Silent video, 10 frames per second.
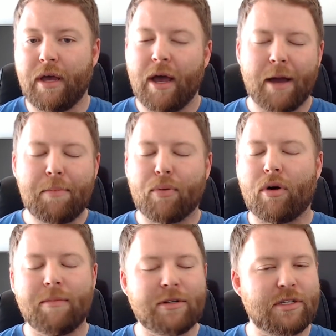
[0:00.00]
I
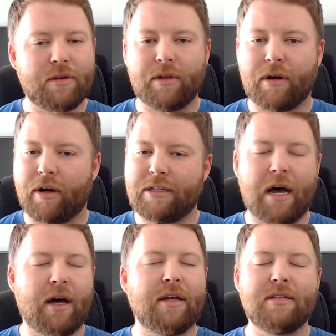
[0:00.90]
promise you there are
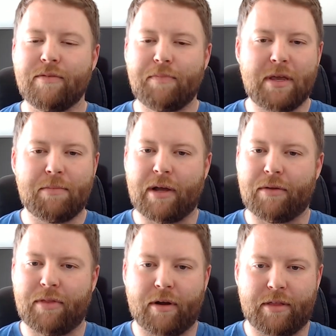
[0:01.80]
tons of people
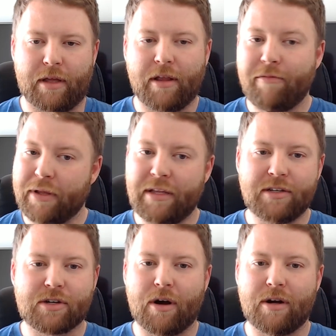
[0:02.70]
out there that love playing
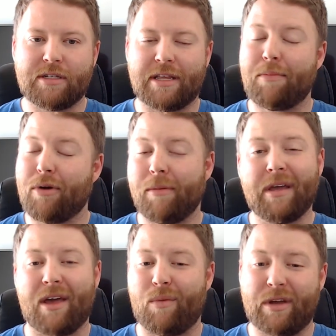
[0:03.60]
these cards and they probably
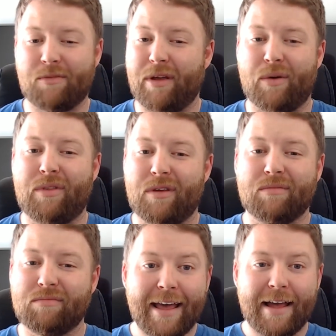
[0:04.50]
can't wait to play with you.
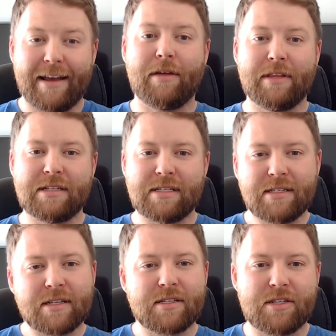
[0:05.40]
Now, this leads
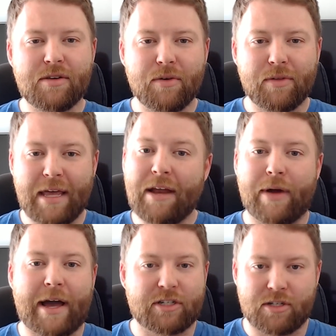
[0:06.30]
us to the
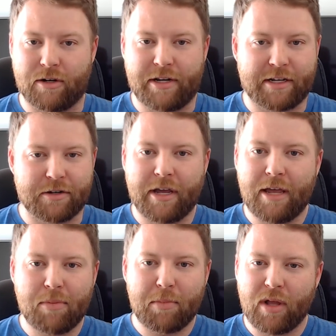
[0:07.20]
interactions our decks are
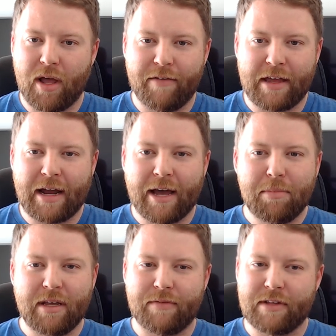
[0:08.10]
capable of, and I
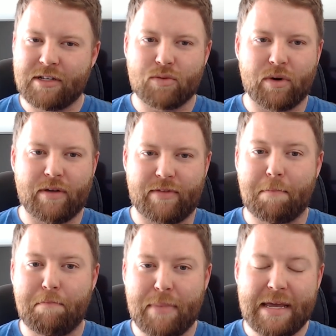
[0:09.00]
believe this is one of the
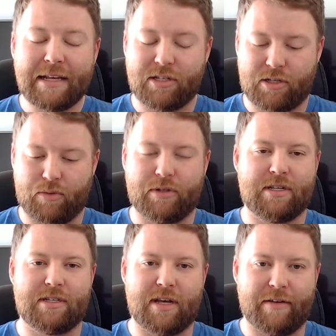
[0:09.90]
biggest
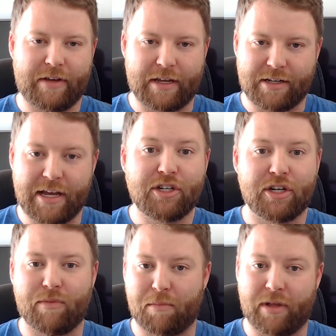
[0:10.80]
sources of
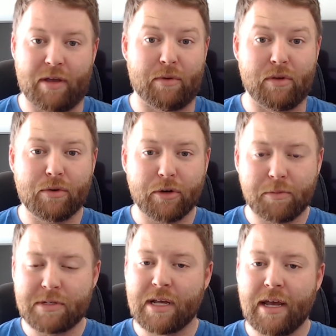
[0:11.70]
contention when playing with new
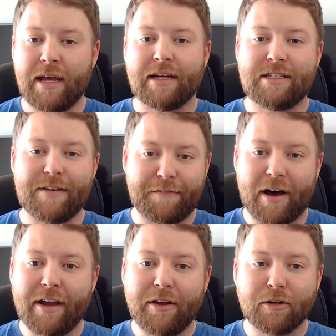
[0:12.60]
groups.
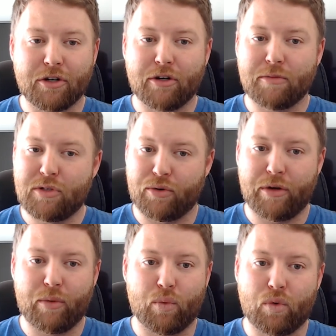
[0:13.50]
Define your terms
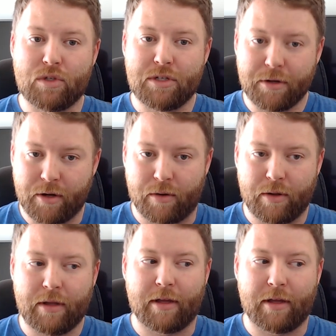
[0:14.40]
during Rule Zero.